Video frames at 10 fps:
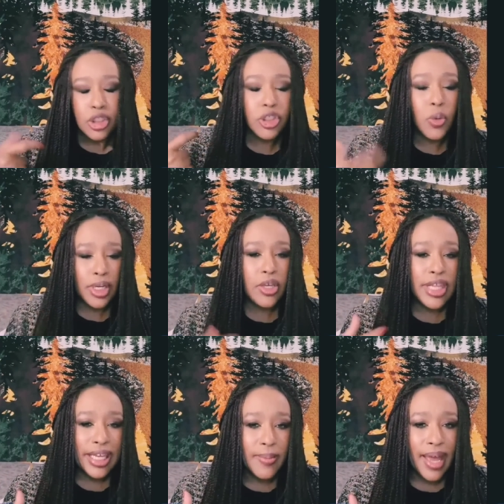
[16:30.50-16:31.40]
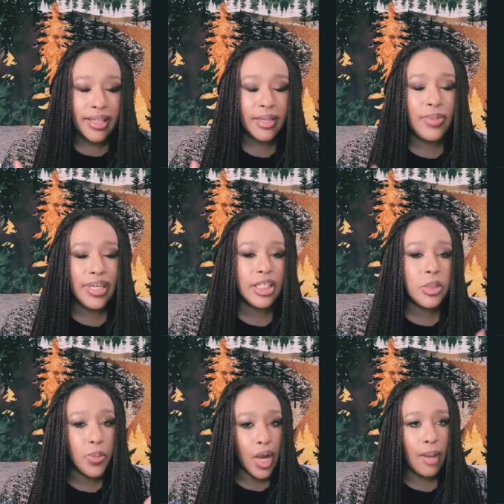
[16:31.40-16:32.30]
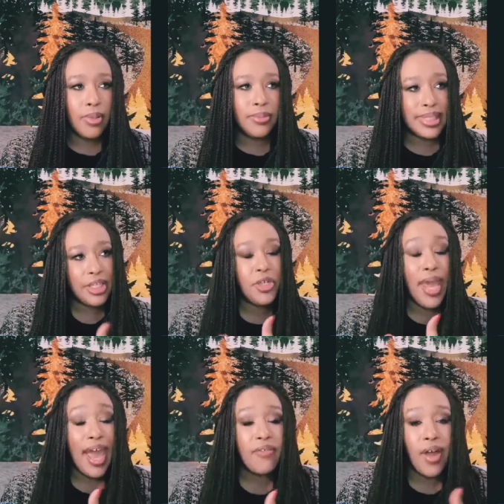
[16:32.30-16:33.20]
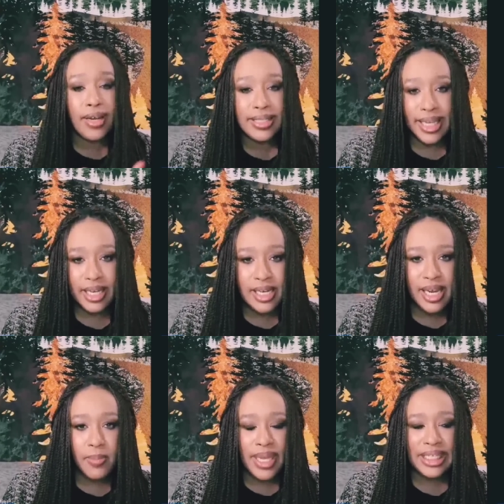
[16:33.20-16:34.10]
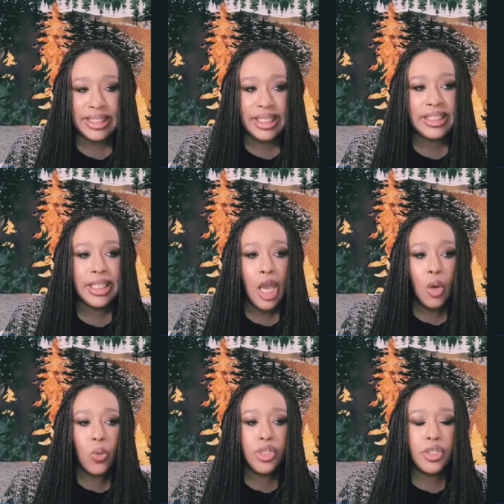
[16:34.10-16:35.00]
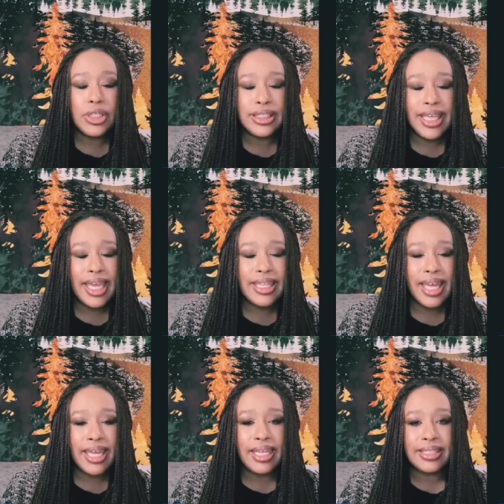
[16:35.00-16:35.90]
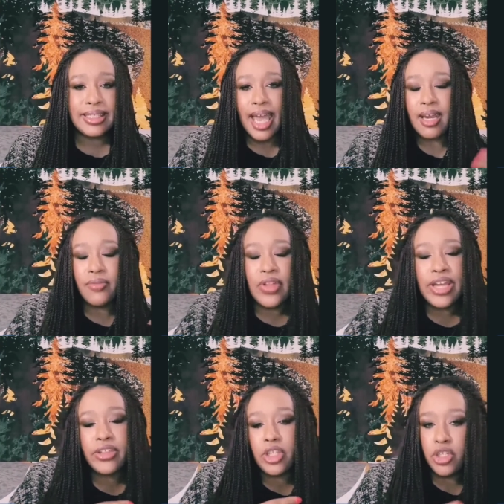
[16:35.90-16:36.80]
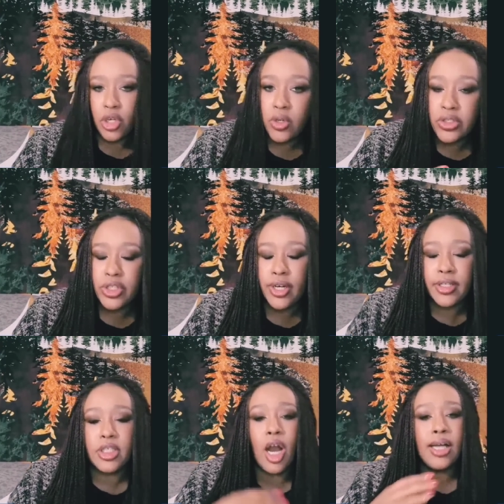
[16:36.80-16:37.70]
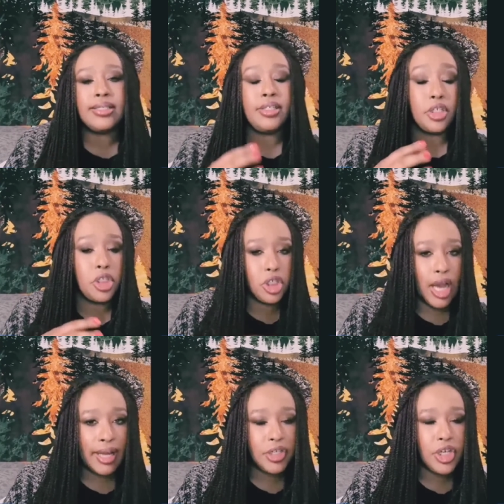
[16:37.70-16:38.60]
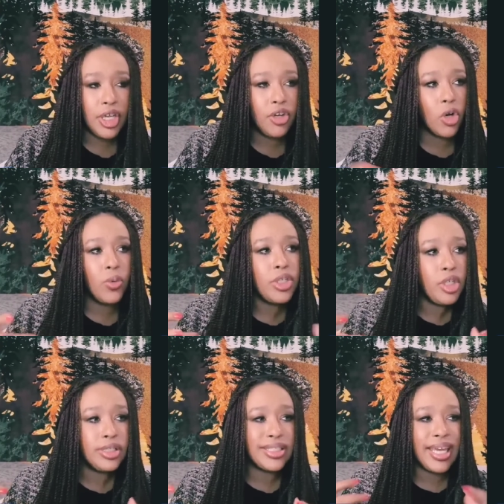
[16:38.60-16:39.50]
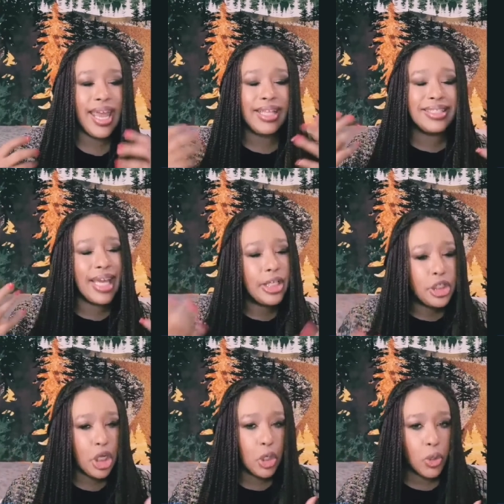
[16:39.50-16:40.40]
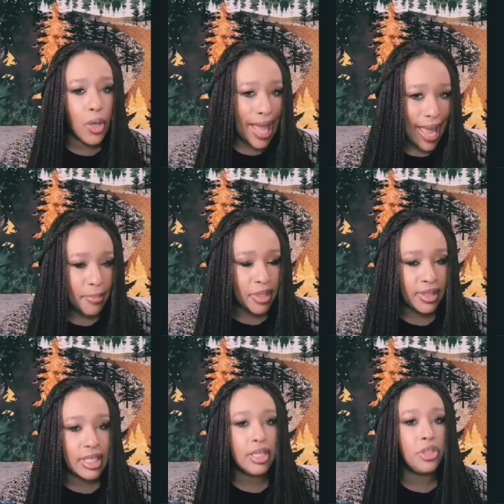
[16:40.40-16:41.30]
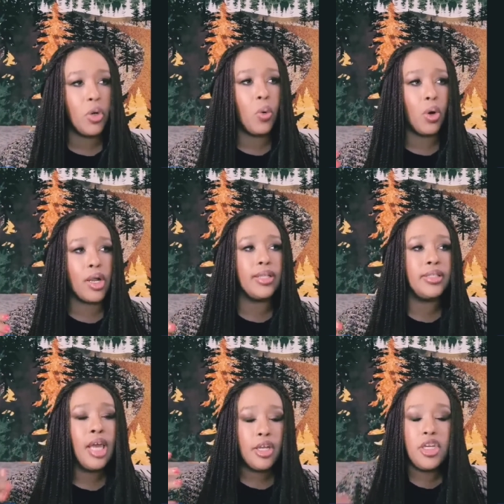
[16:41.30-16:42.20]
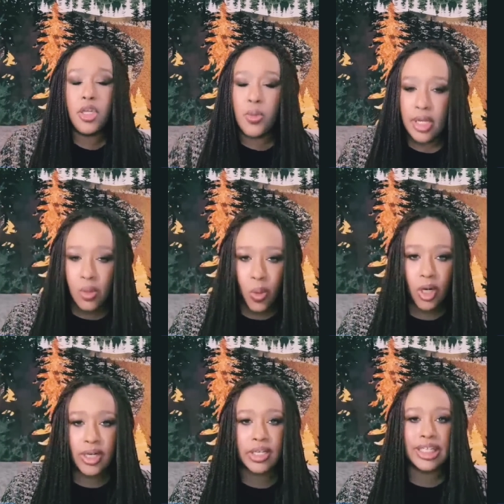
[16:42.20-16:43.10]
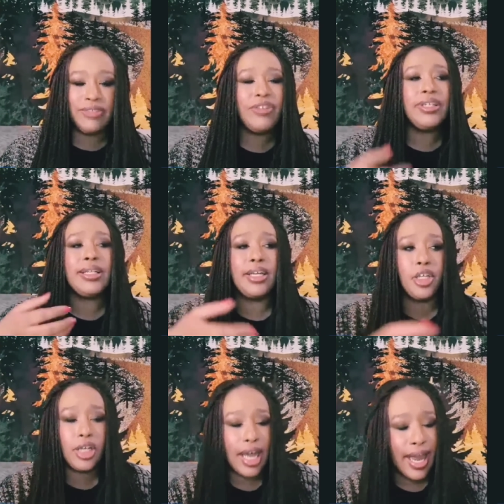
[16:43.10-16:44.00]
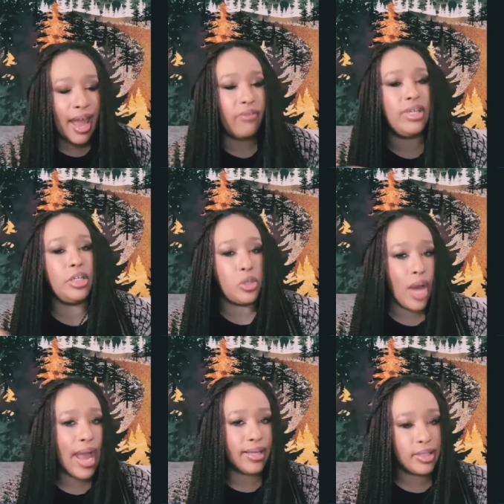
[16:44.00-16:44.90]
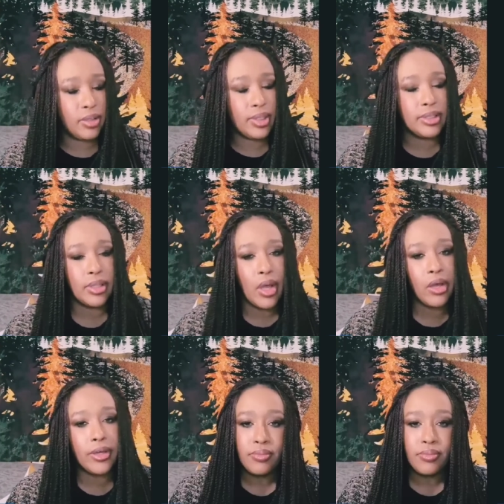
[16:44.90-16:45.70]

so when you think about the biggest problems that you have on a day-to-day basis would you say that it's kind of like the jokesters causing distraction or would you say it's a general apathy towards doing work and just feeling like you're kind of having to drag students along?